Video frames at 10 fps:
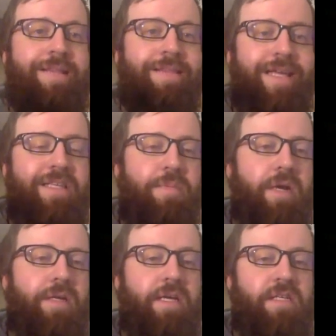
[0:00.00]
like the
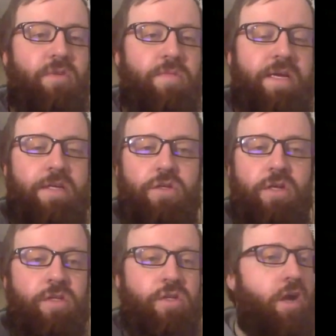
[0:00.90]
podcast format because you
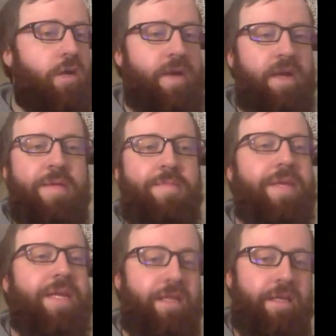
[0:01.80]
can talk about it
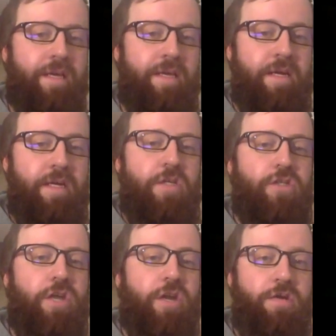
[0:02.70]
immediately,
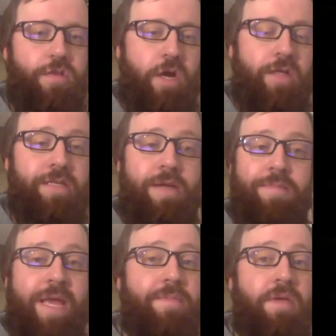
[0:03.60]
share your thoughts,
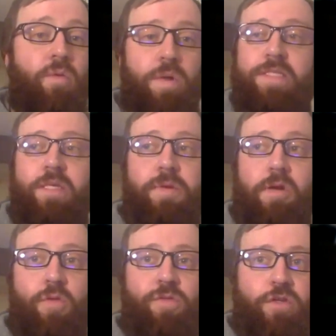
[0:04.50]
and maybe win
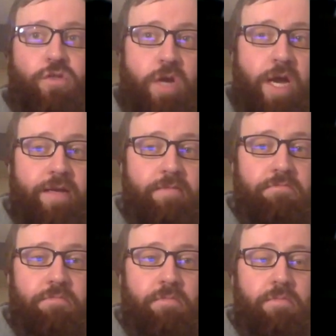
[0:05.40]
someone over to try it.
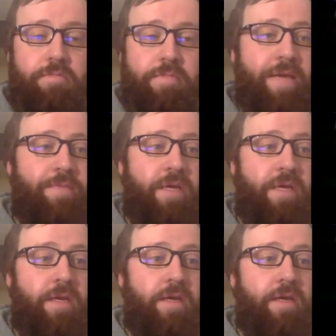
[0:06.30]

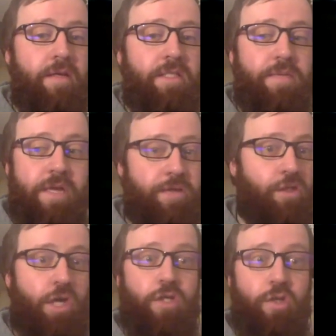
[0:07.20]
Maybe someone else
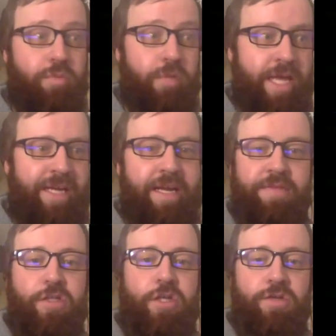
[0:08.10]
is also playing it
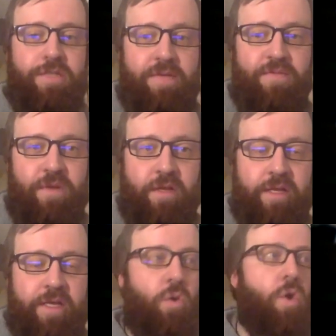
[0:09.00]
and they share the same
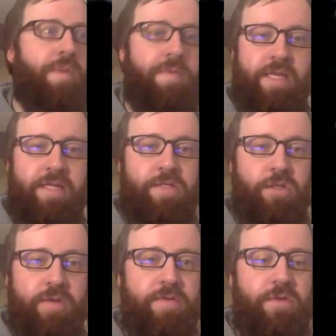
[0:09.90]
feelings, or maybe they
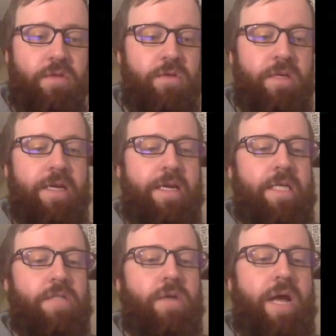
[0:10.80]
disagree with you. And
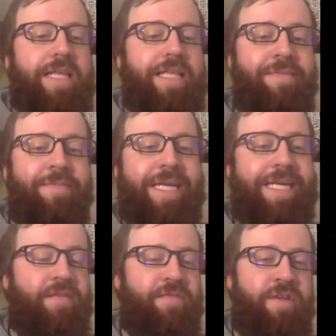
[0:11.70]
so I like the
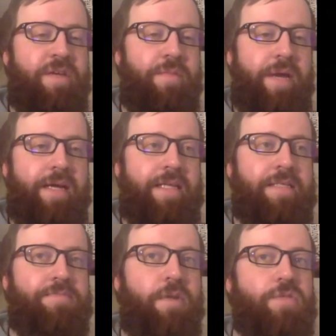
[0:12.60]
immediate feedback.
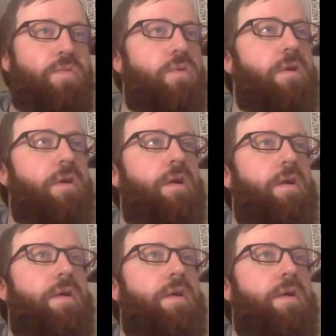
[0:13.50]
It's much more